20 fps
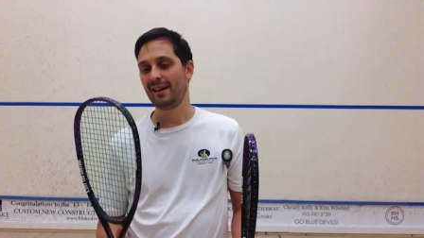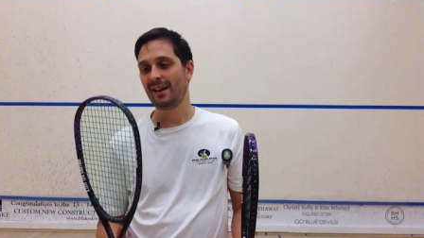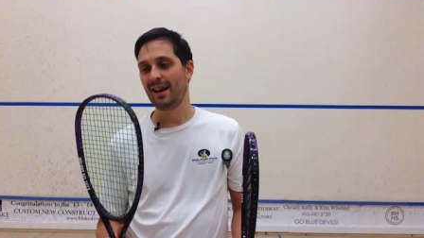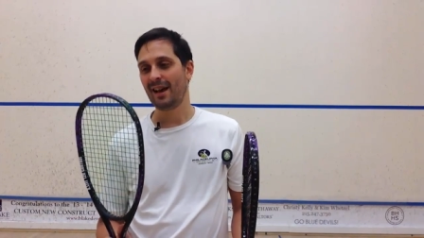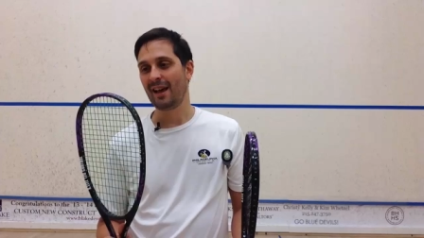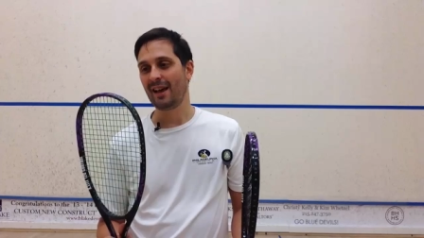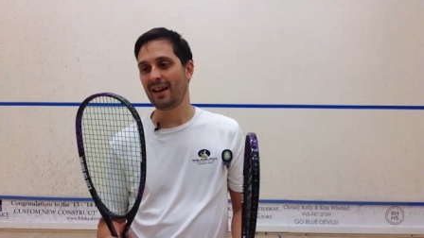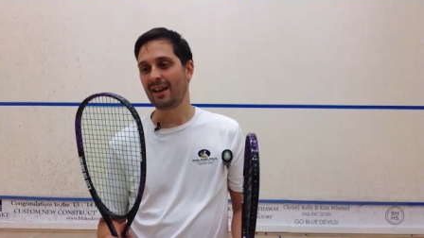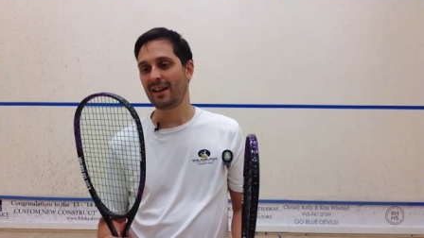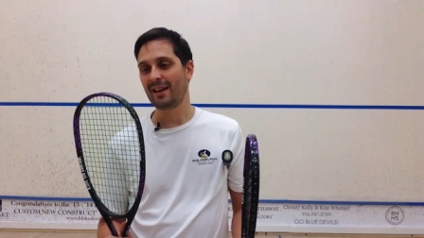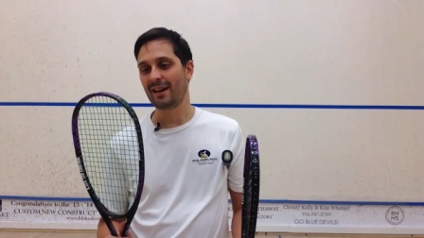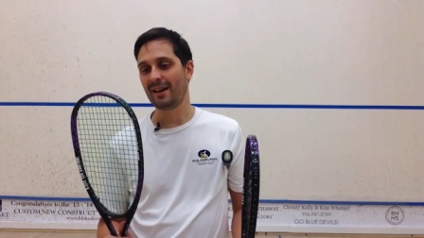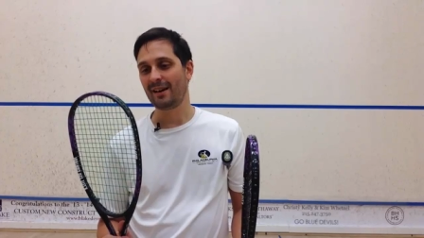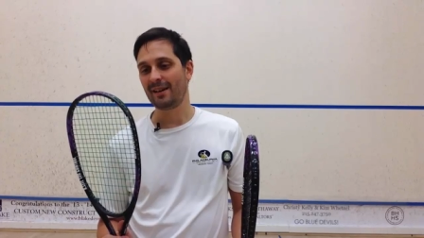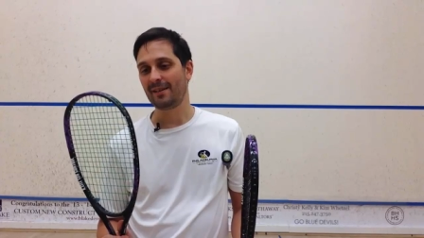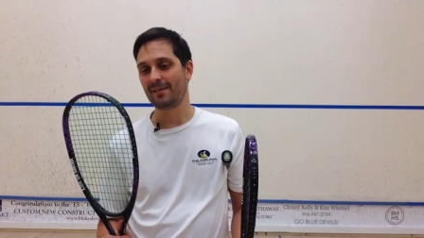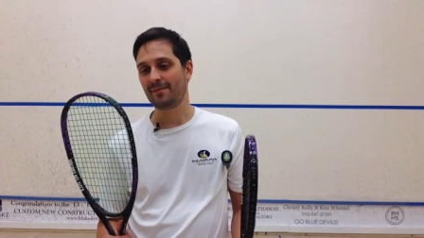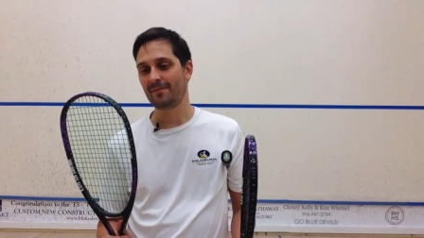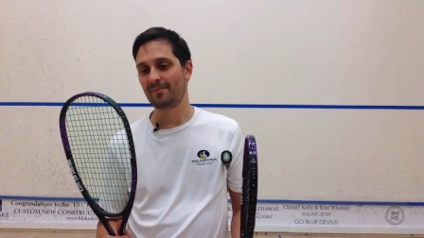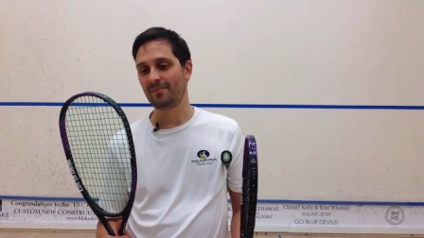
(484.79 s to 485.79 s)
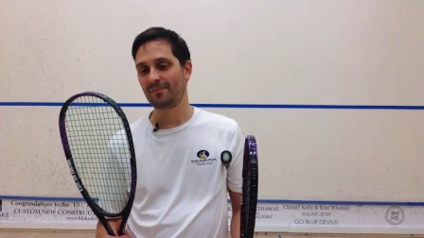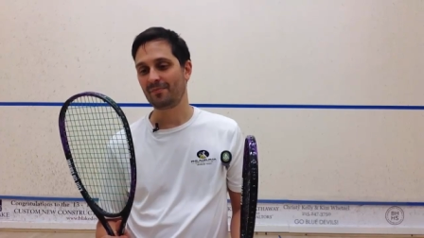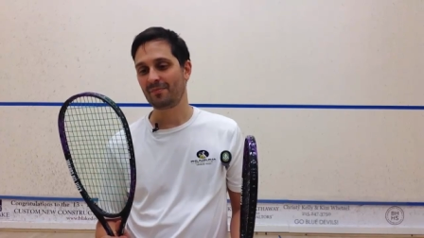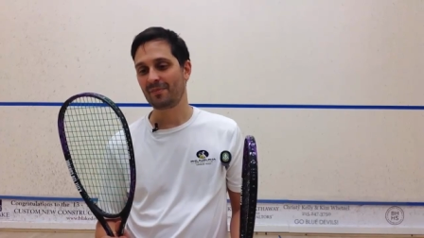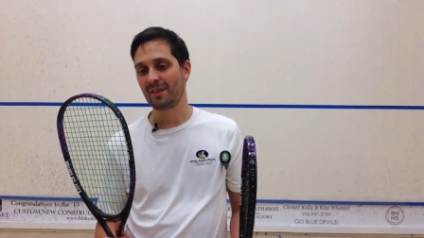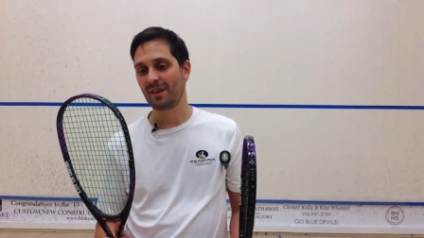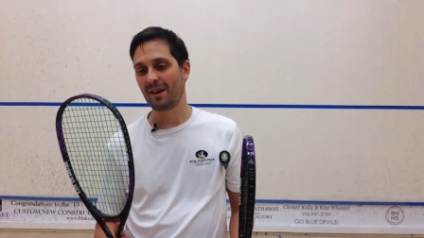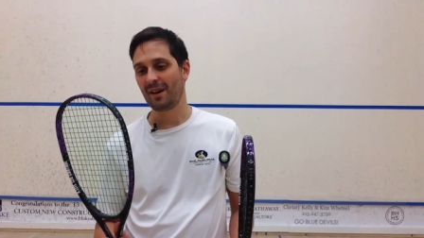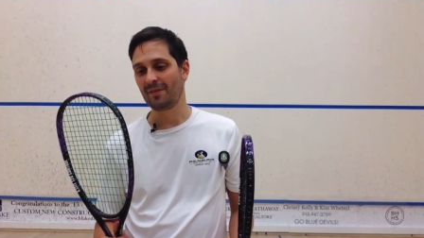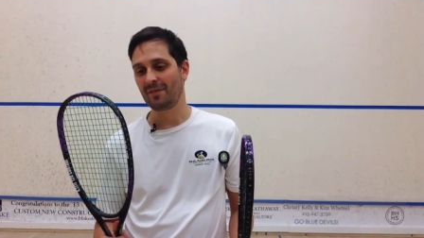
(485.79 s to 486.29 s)
a, um,
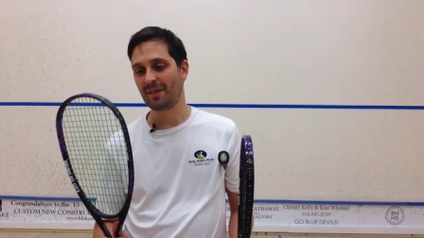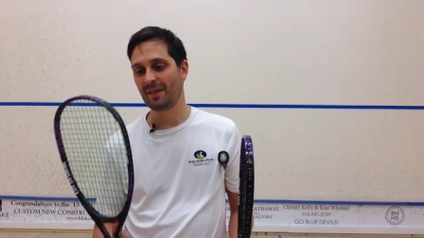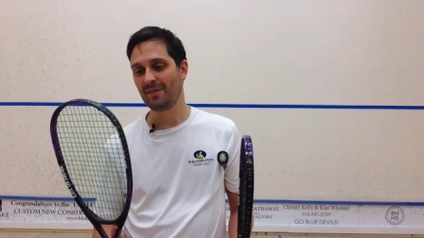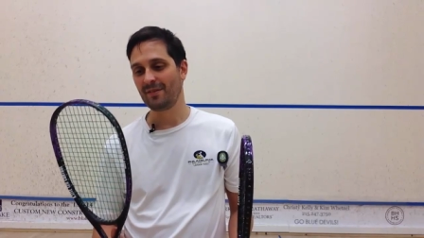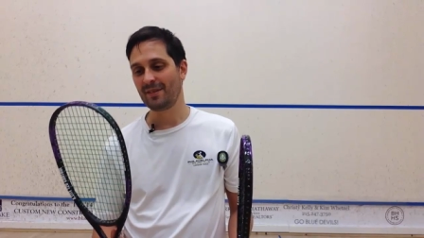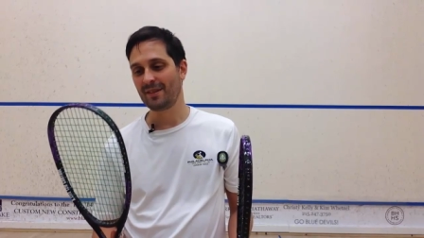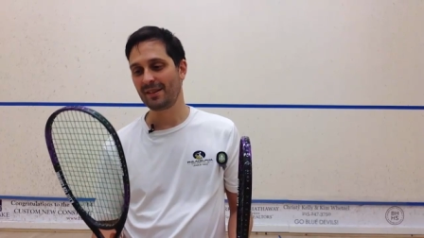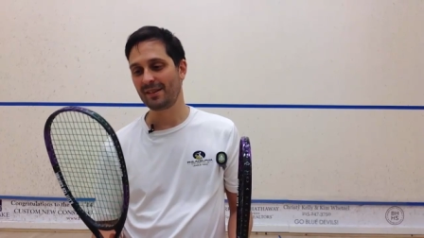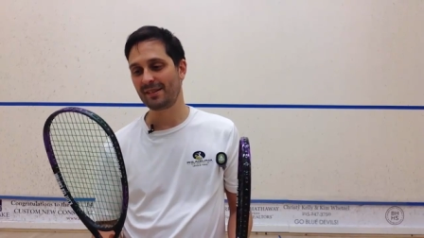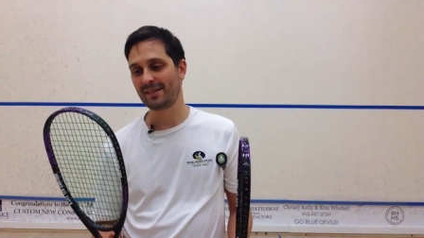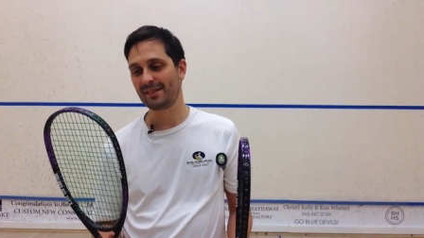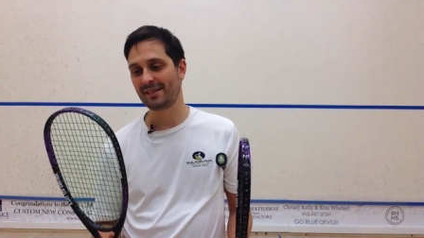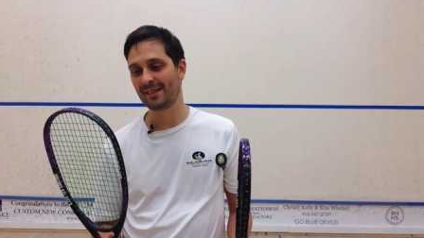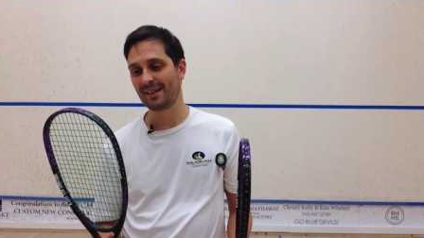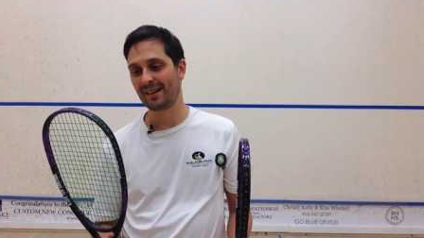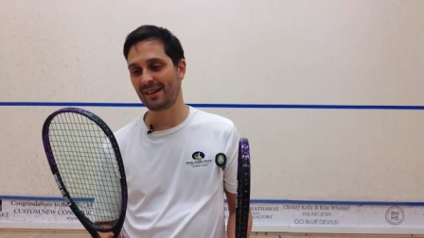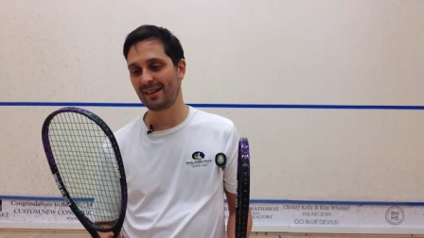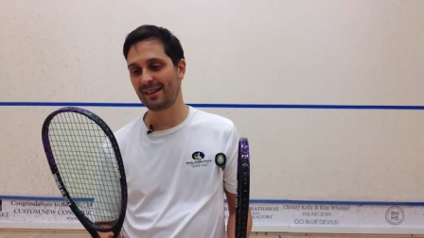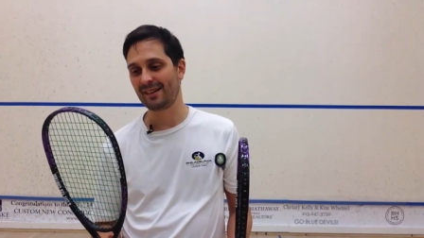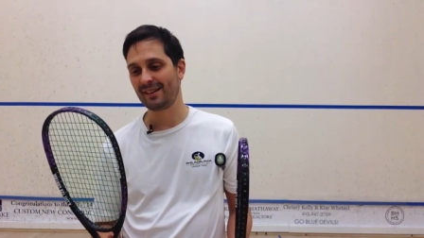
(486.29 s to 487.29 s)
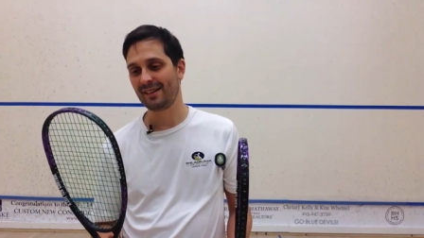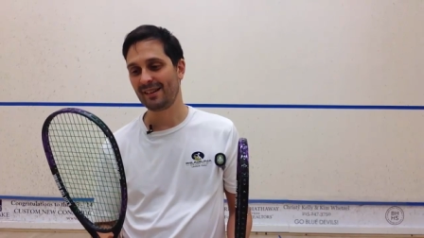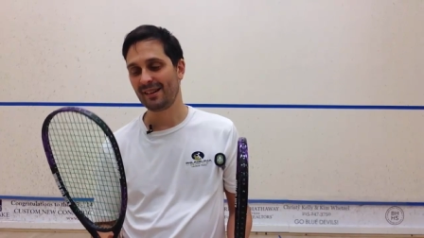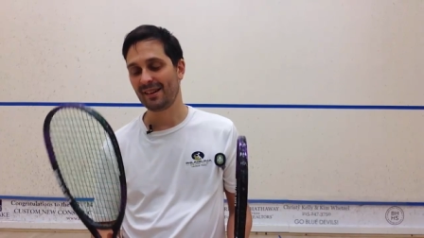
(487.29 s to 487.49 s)
I'm giving this uh,